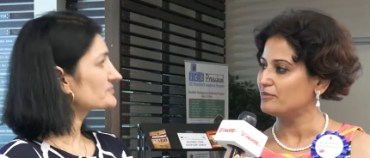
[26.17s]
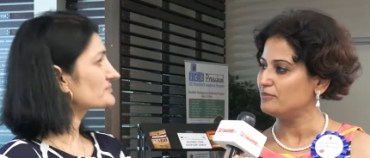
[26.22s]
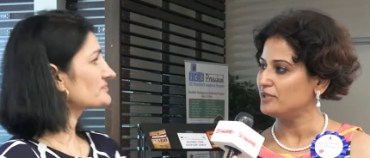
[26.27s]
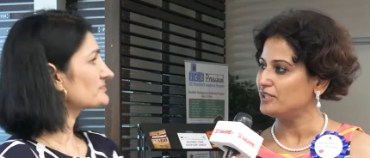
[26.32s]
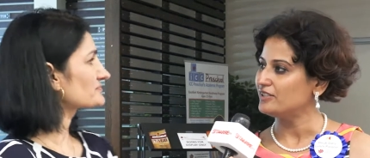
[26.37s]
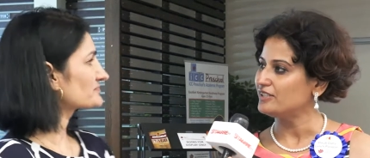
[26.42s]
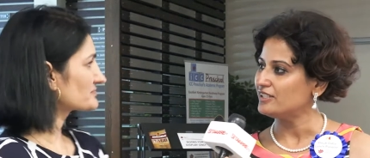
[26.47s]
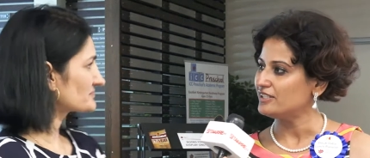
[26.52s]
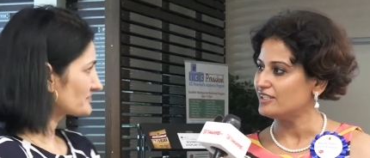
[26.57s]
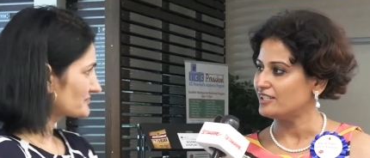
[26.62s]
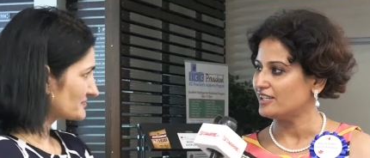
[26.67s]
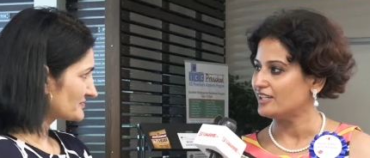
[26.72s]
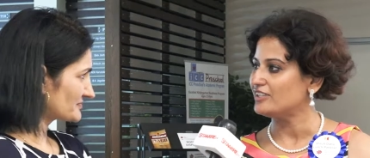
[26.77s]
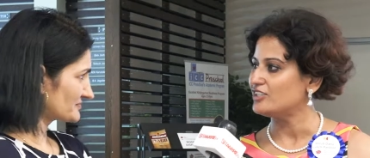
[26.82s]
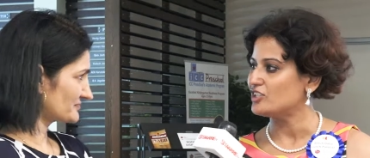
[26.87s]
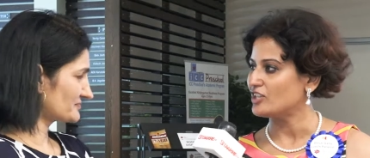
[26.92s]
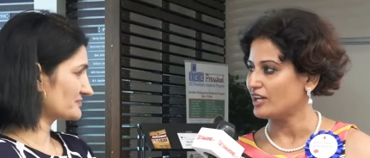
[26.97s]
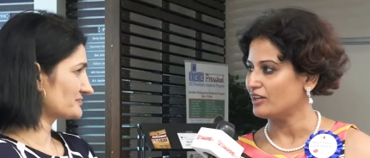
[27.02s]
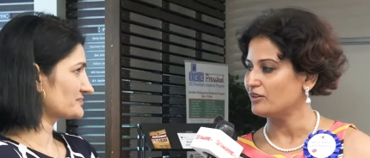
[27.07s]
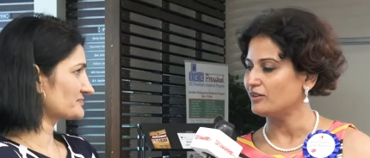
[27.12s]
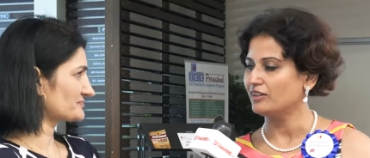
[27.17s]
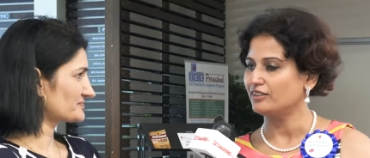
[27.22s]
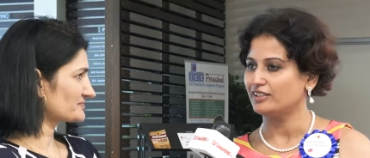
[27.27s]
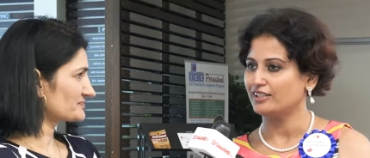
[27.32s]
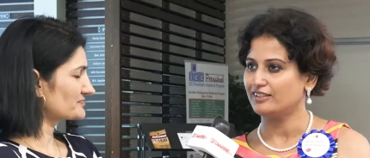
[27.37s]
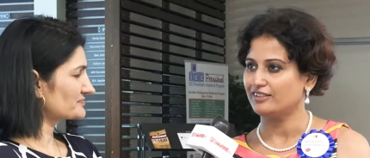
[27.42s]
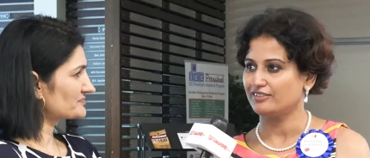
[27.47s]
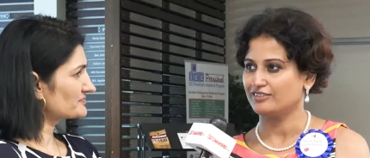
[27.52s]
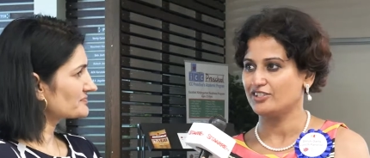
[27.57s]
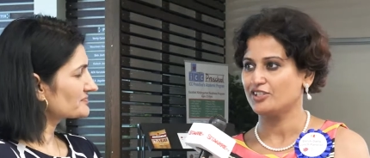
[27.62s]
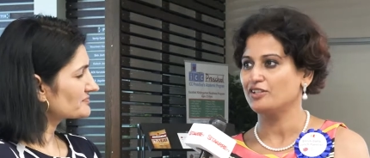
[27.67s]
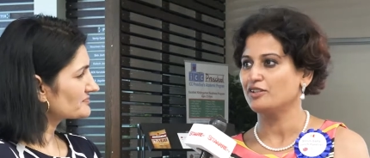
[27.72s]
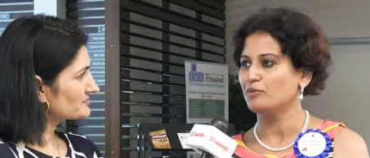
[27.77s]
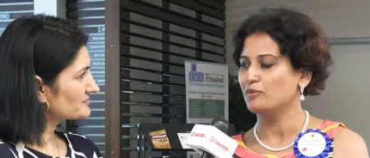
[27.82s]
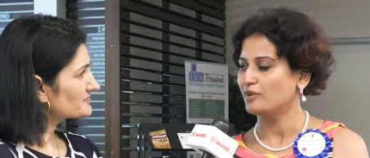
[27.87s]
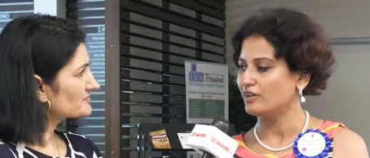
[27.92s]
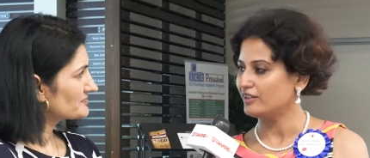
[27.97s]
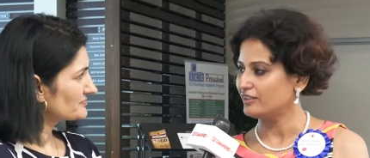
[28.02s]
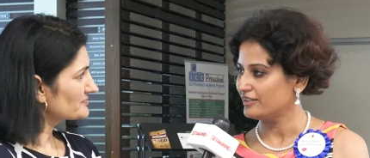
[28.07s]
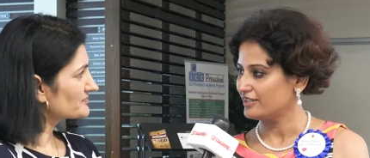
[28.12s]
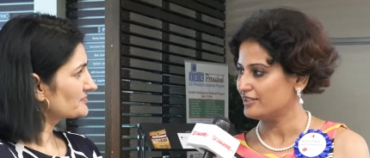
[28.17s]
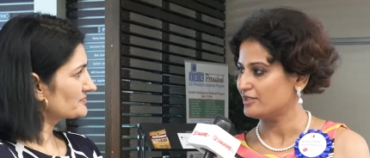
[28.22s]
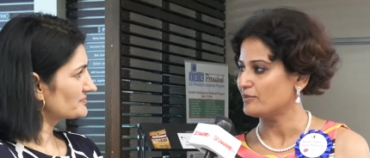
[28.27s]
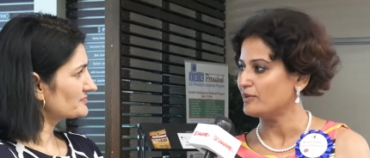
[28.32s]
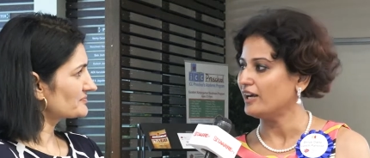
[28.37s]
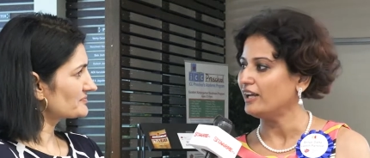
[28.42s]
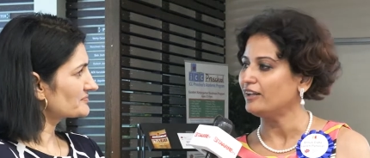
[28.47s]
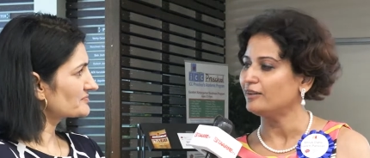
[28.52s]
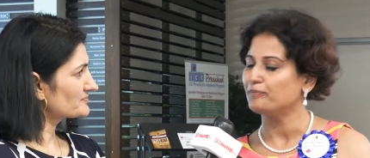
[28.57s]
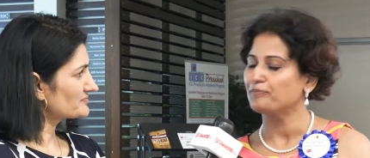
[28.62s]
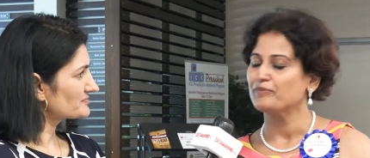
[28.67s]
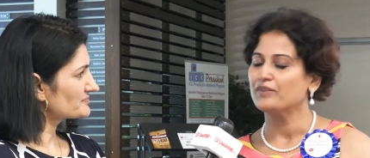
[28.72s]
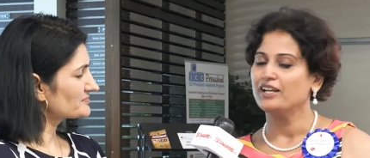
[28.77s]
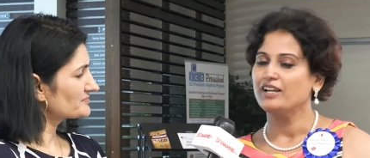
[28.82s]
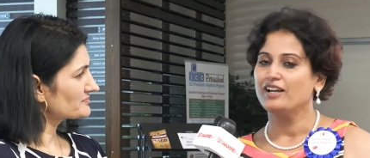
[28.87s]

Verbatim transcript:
Speaker 1: community in mm-hmm. general and to the world as well.